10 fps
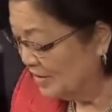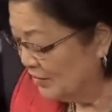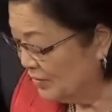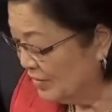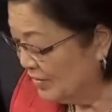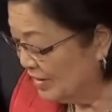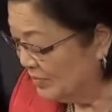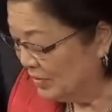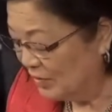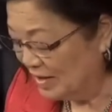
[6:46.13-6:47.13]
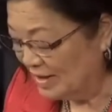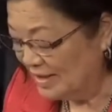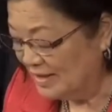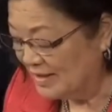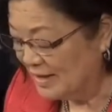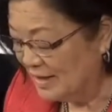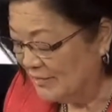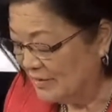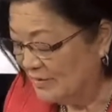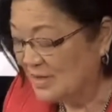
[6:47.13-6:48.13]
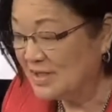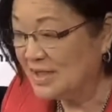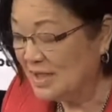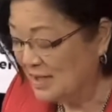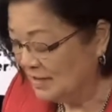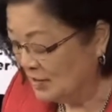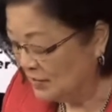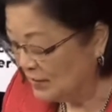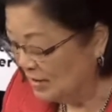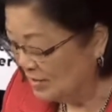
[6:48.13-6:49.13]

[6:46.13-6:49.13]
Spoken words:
where employees from the CEO